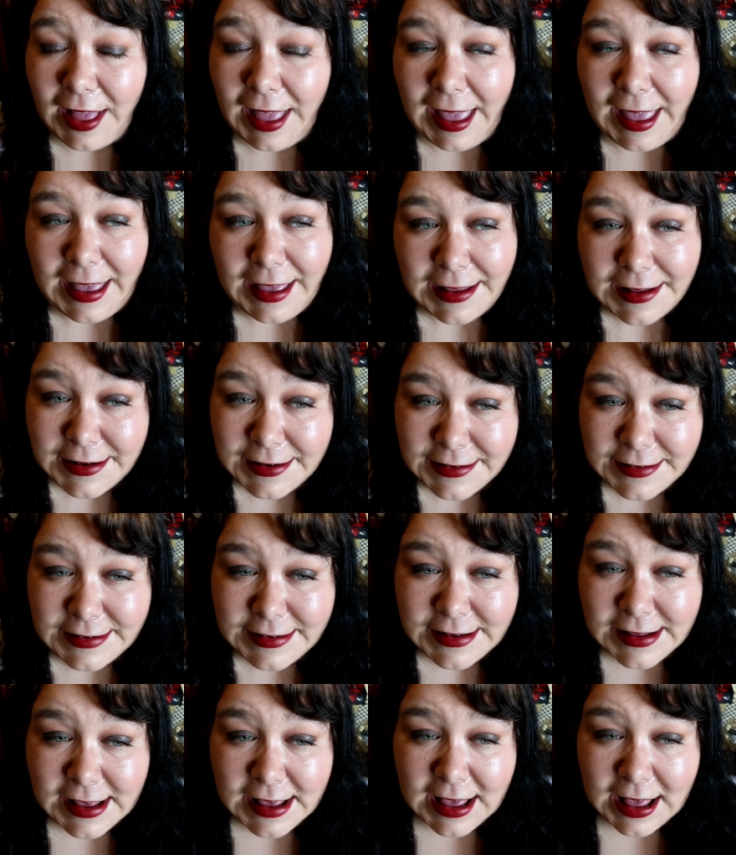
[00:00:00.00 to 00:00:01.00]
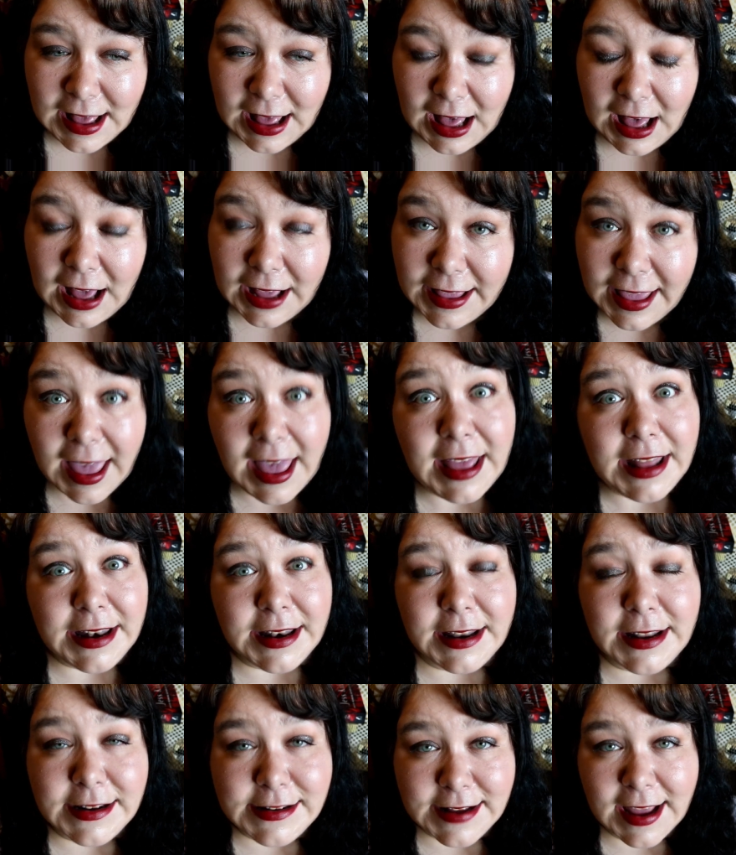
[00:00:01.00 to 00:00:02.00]
And again,
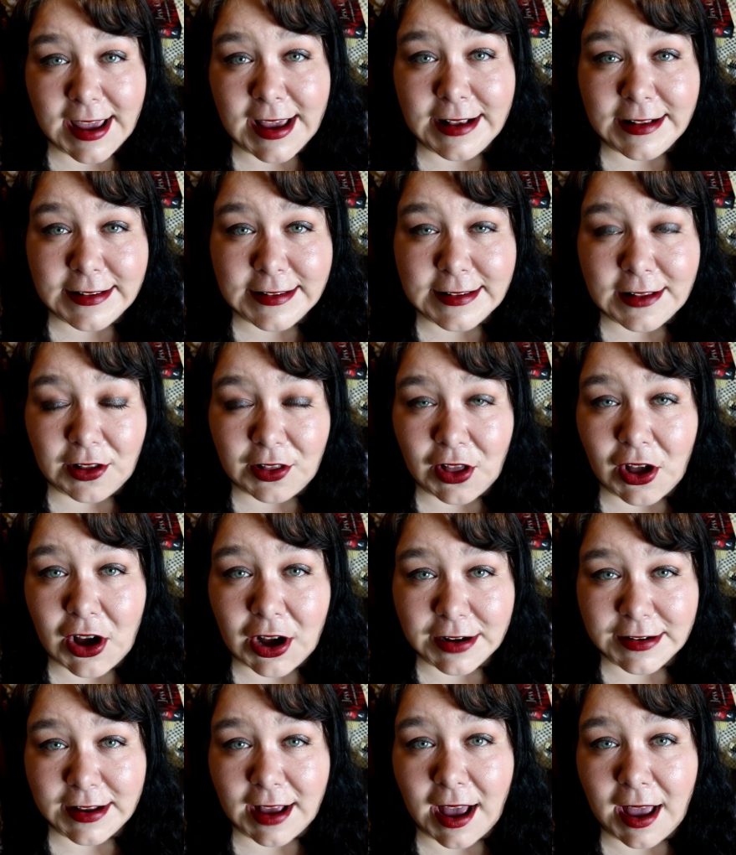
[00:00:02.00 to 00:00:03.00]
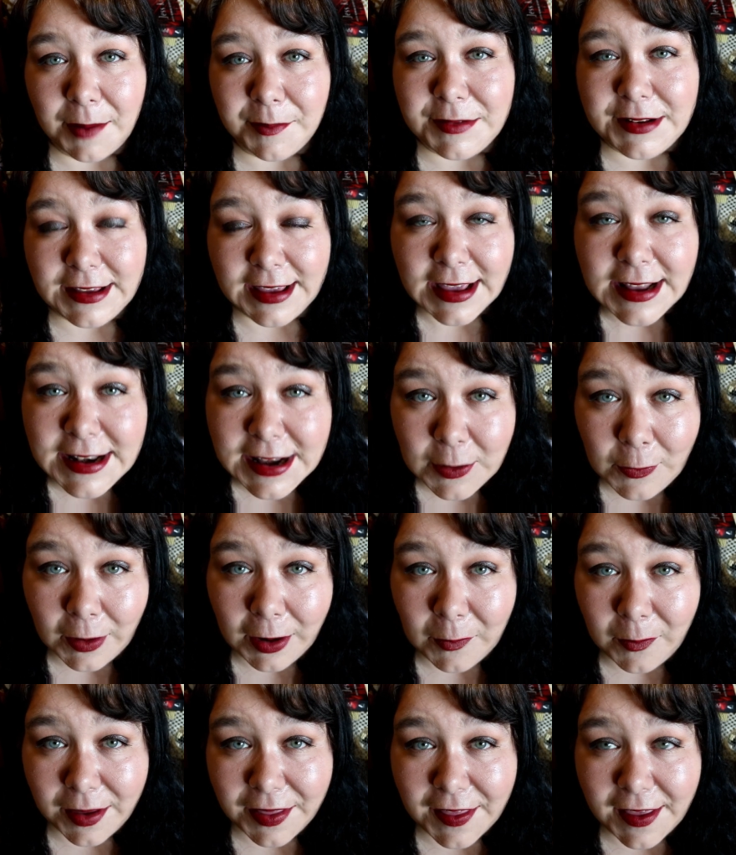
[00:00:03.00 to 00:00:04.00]
it takes a long time to get
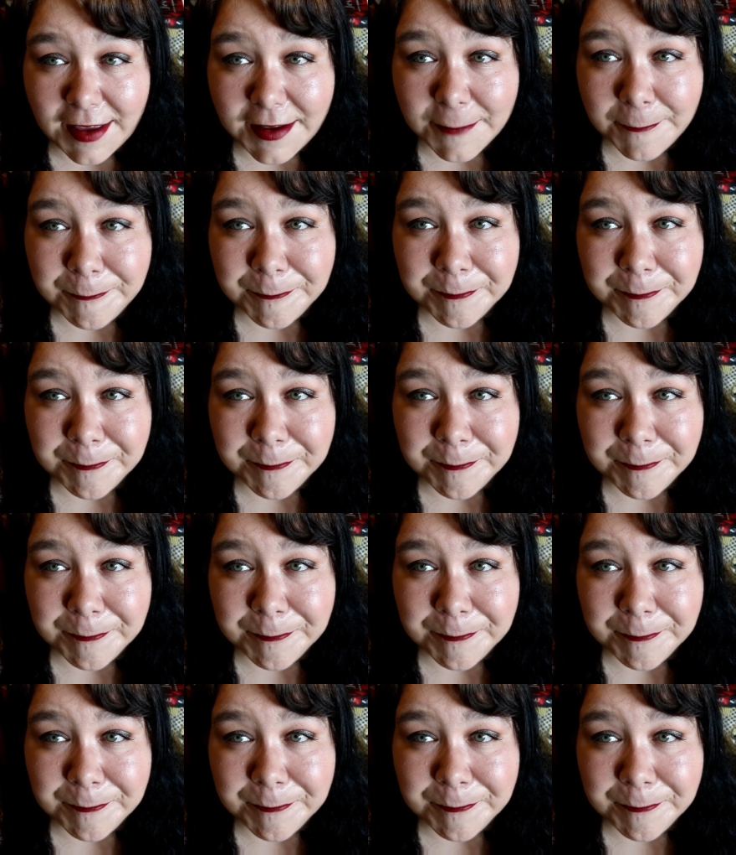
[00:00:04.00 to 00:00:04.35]
anywhere with it.